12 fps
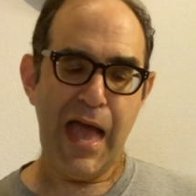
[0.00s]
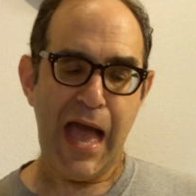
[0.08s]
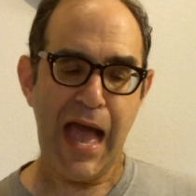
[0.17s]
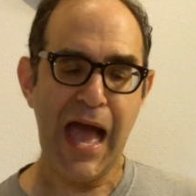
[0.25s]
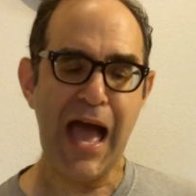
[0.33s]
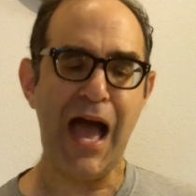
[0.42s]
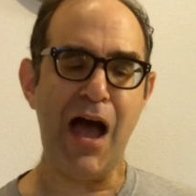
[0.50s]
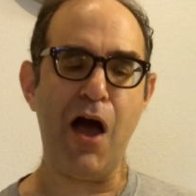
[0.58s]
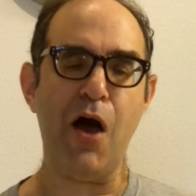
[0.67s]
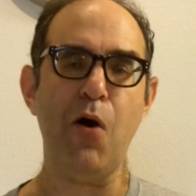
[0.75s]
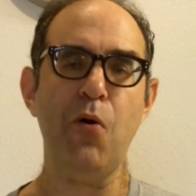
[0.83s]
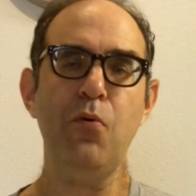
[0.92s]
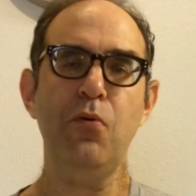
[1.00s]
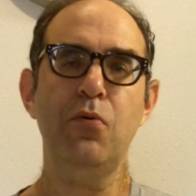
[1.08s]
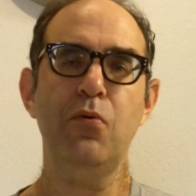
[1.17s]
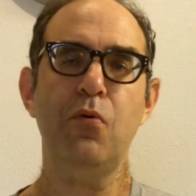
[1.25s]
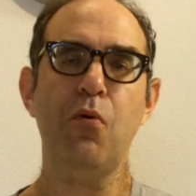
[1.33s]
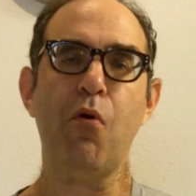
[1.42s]
how
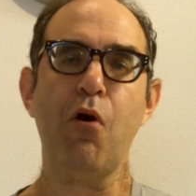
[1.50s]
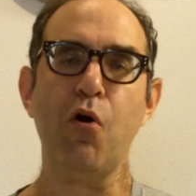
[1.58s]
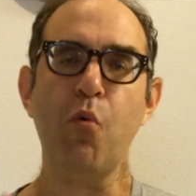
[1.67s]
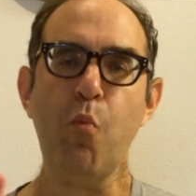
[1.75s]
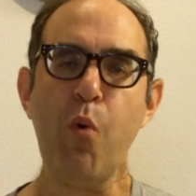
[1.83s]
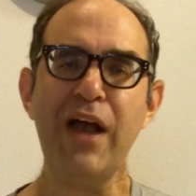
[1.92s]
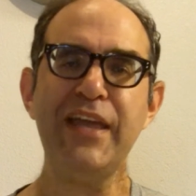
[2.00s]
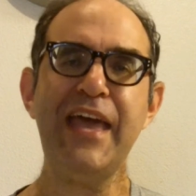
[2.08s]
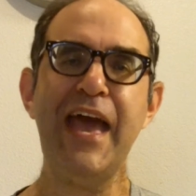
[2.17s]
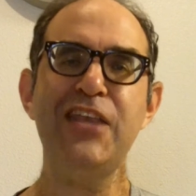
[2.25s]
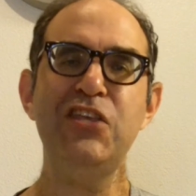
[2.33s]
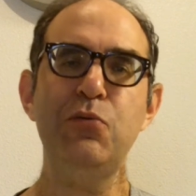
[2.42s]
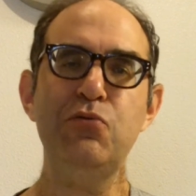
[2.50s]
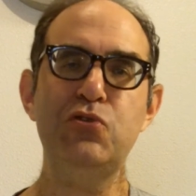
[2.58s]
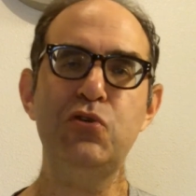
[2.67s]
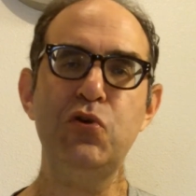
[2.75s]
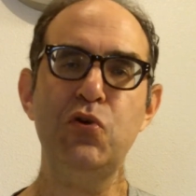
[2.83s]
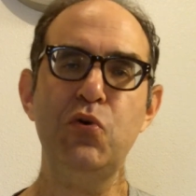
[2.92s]
or what can you
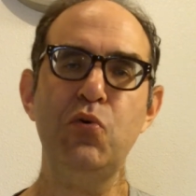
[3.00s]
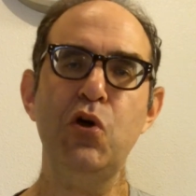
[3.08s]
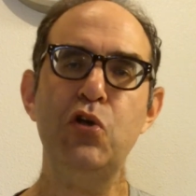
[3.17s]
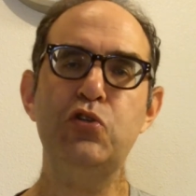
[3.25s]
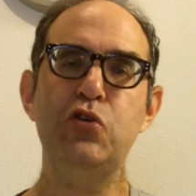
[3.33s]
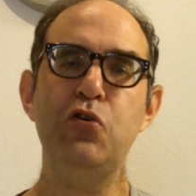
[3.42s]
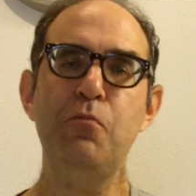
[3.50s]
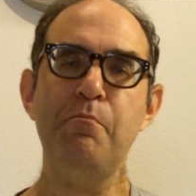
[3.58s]
do to